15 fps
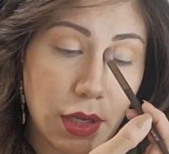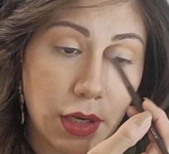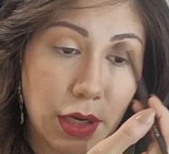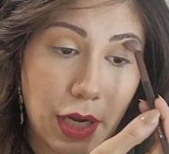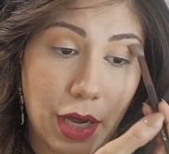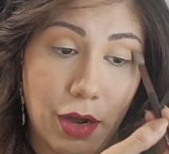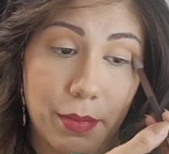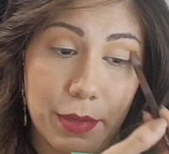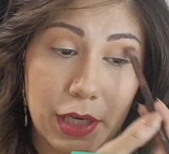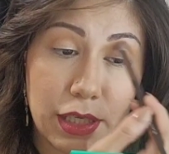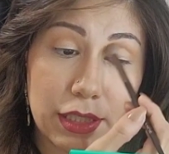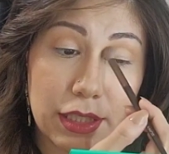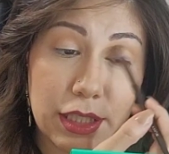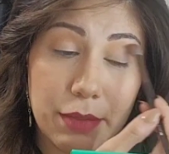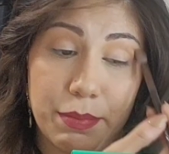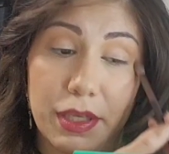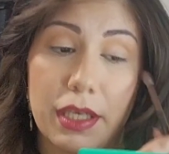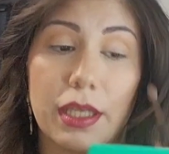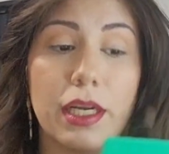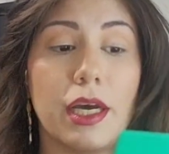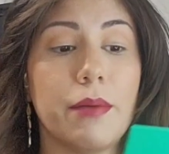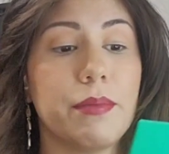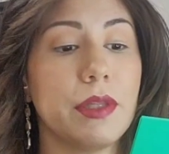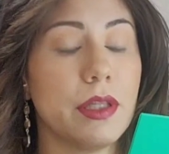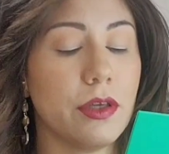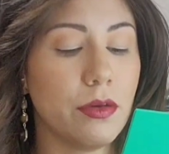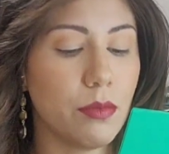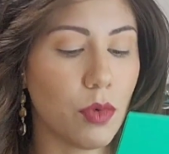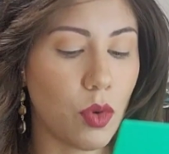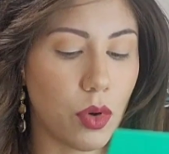Now I'm going to deepen it up a
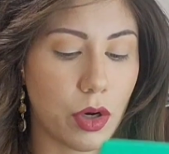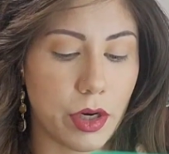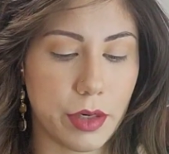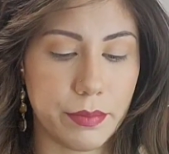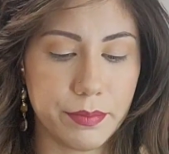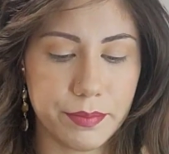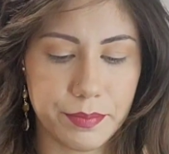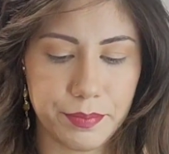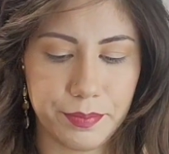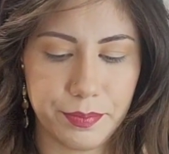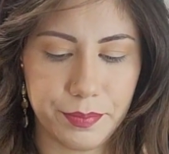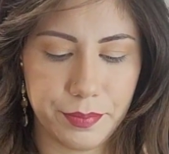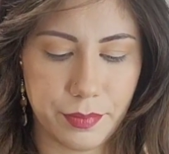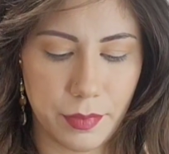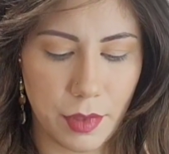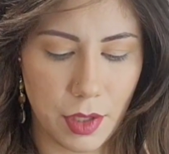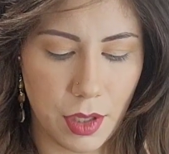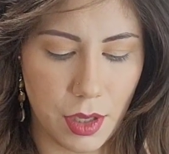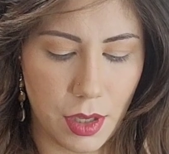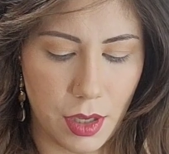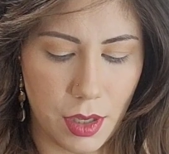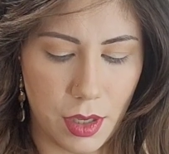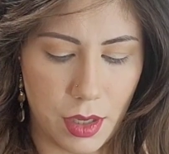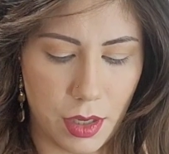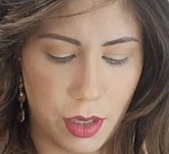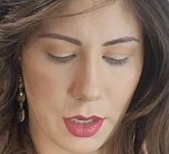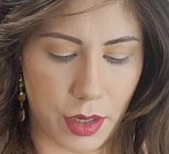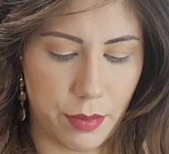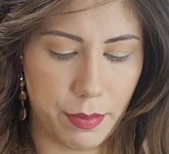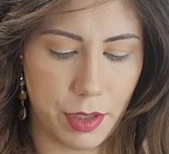little more.
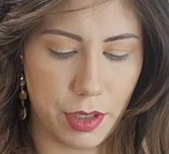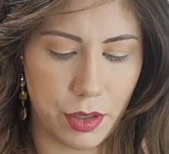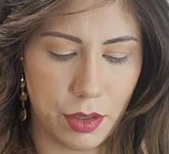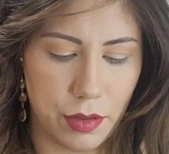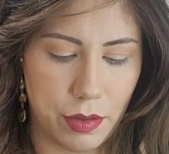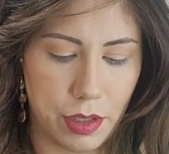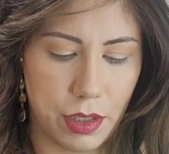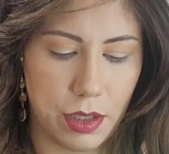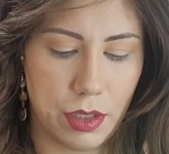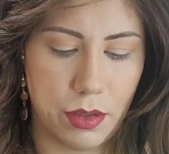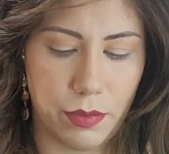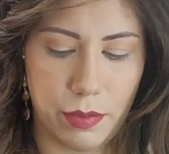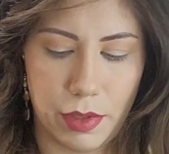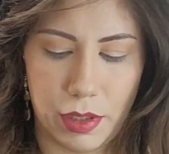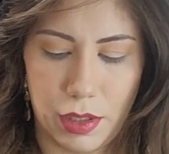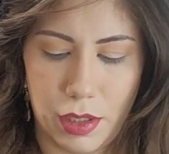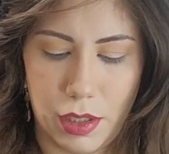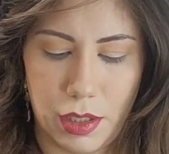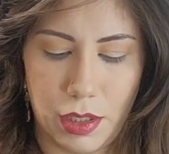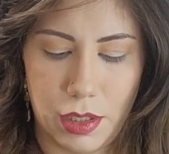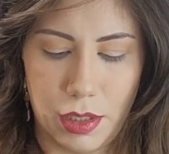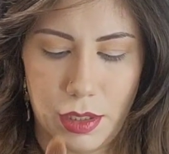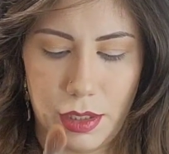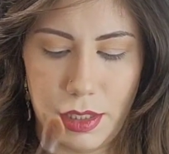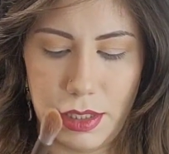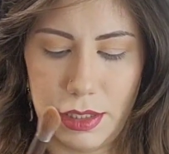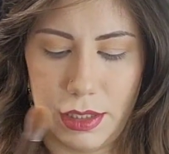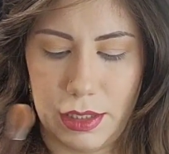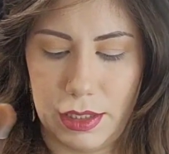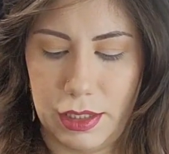And I'm going to go in with
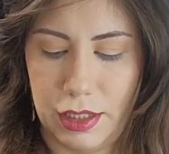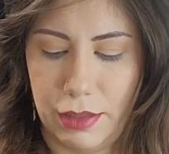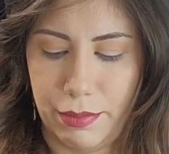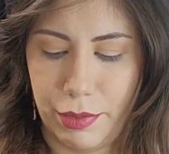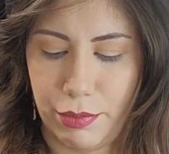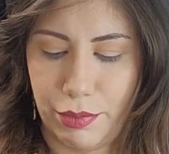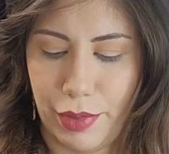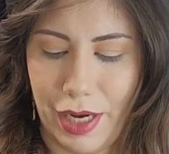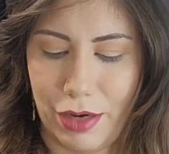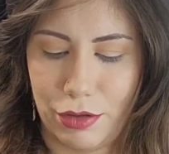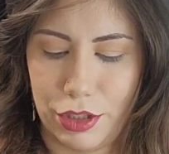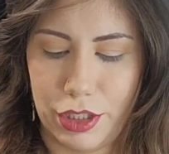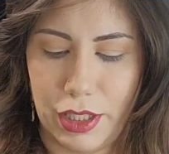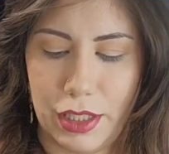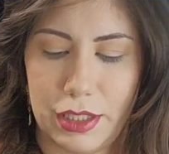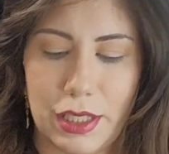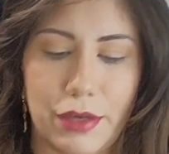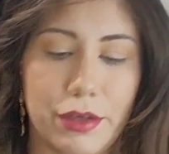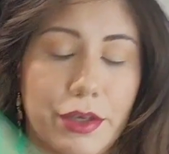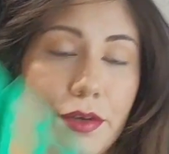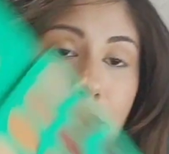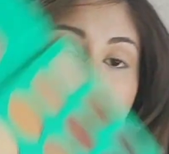this deep brown shade down here